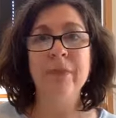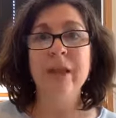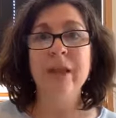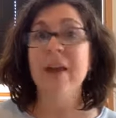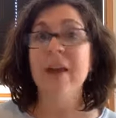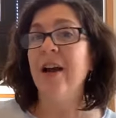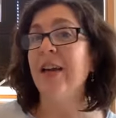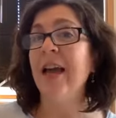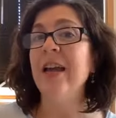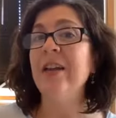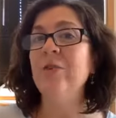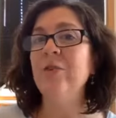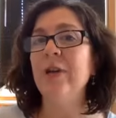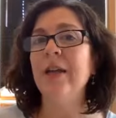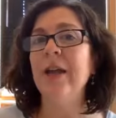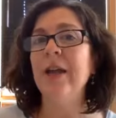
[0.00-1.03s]
Again, you
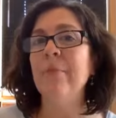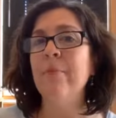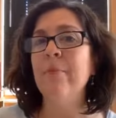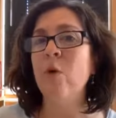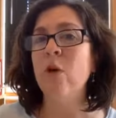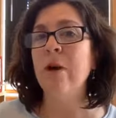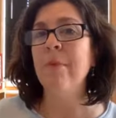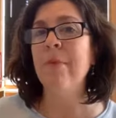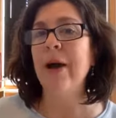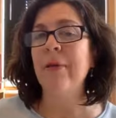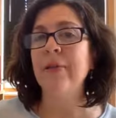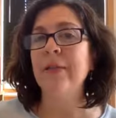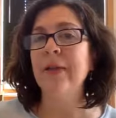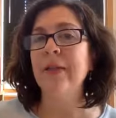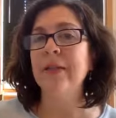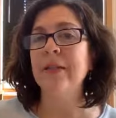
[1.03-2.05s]
can get more about
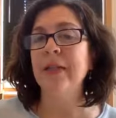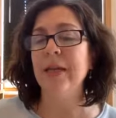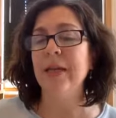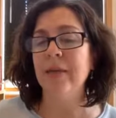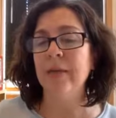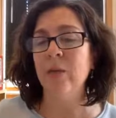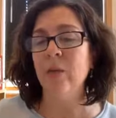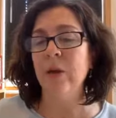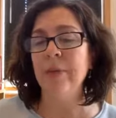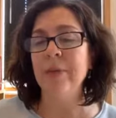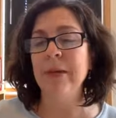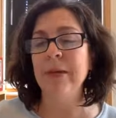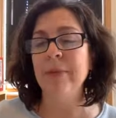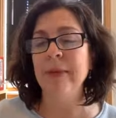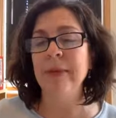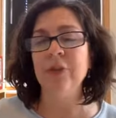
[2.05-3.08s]
this in the 1 Minute
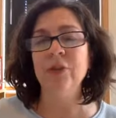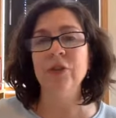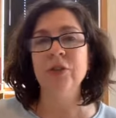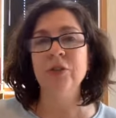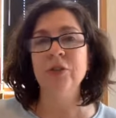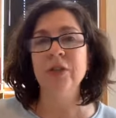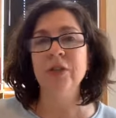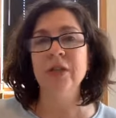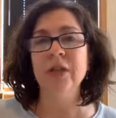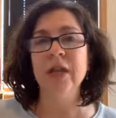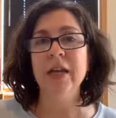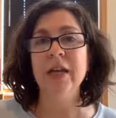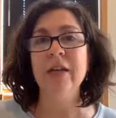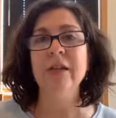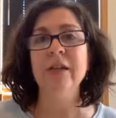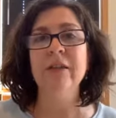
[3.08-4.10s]
Mail Solution
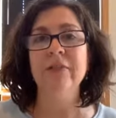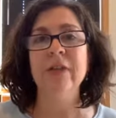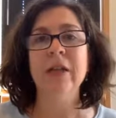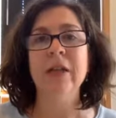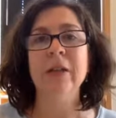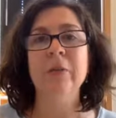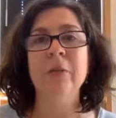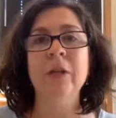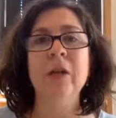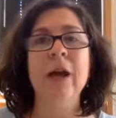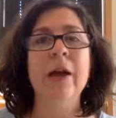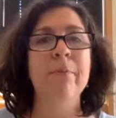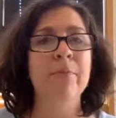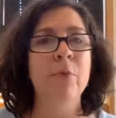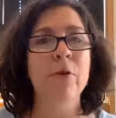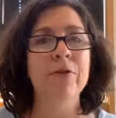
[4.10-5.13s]
Kit. It's available at
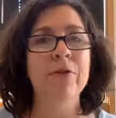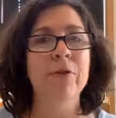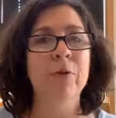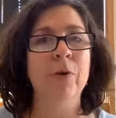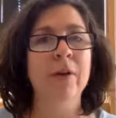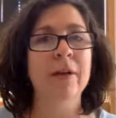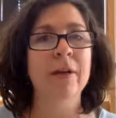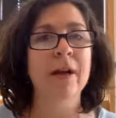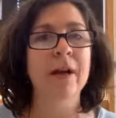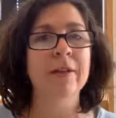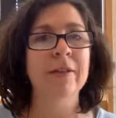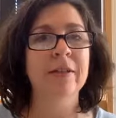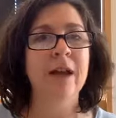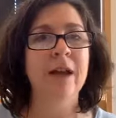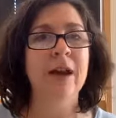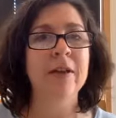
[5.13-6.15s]

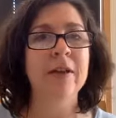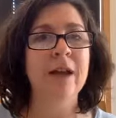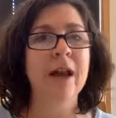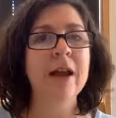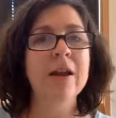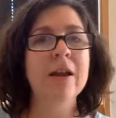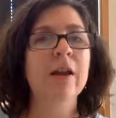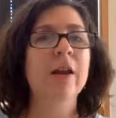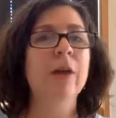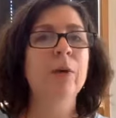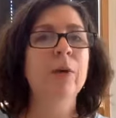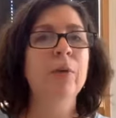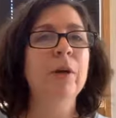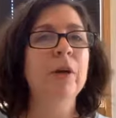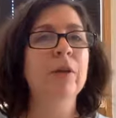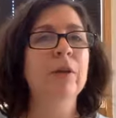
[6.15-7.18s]
morethanorganized.net,
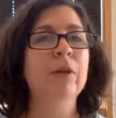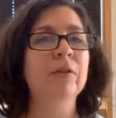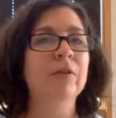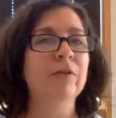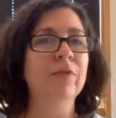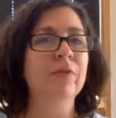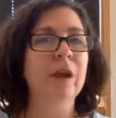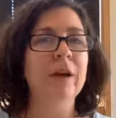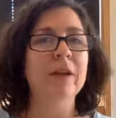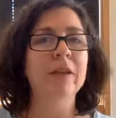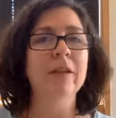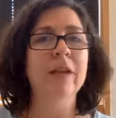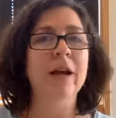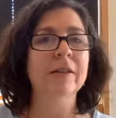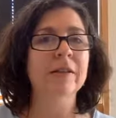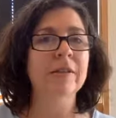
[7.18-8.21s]
where you'll also find
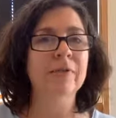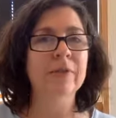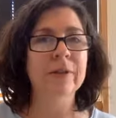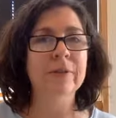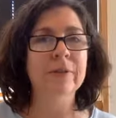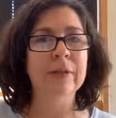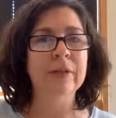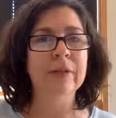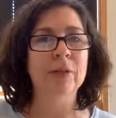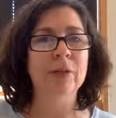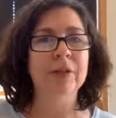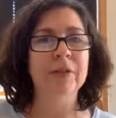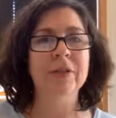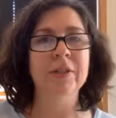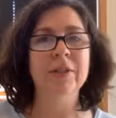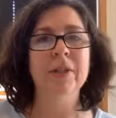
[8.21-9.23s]
lots of free
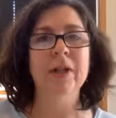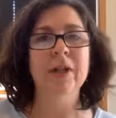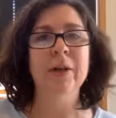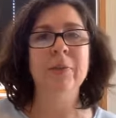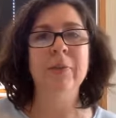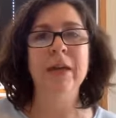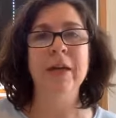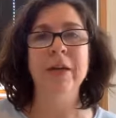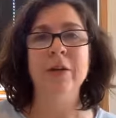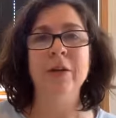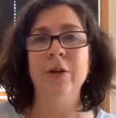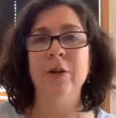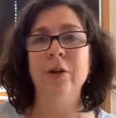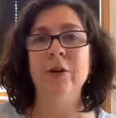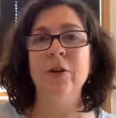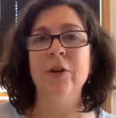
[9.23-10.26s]
resources to help get
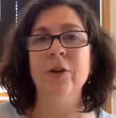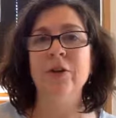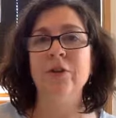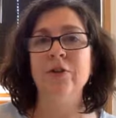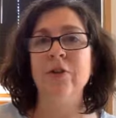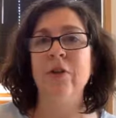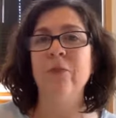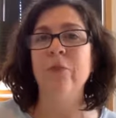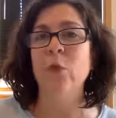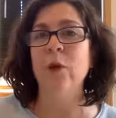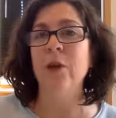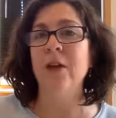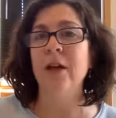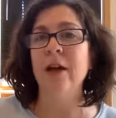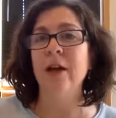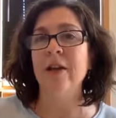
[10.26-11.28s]
yourself
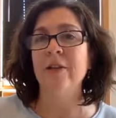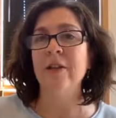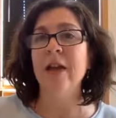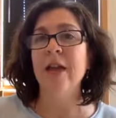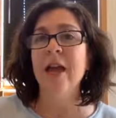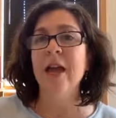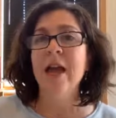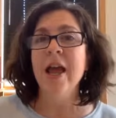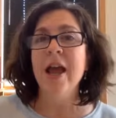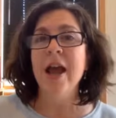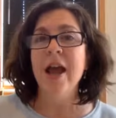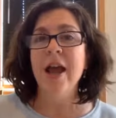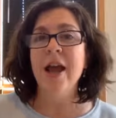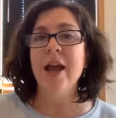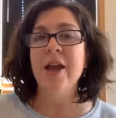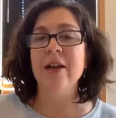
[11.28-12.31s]
organized.
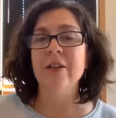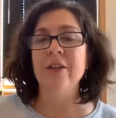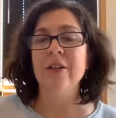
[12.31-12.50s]
And